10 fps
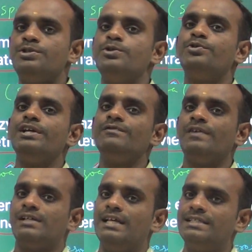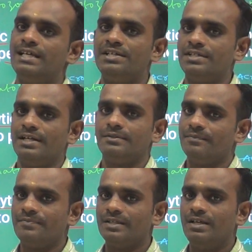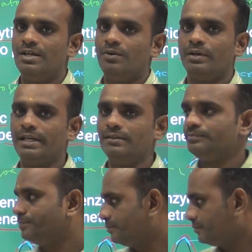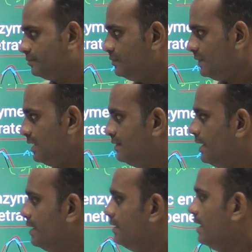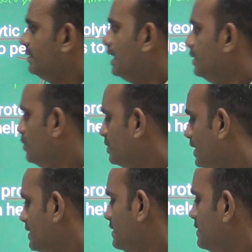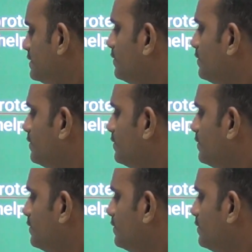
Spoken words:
during fertilization. Okay. Then the nucleus is